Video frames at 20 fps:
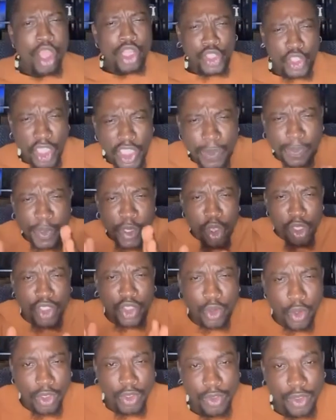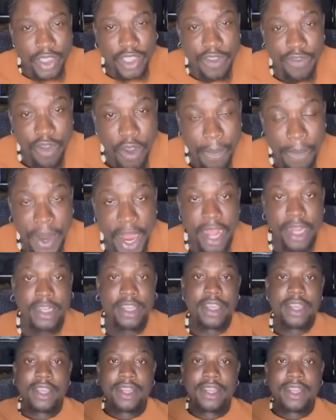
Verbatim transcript: just because you want to save your brand.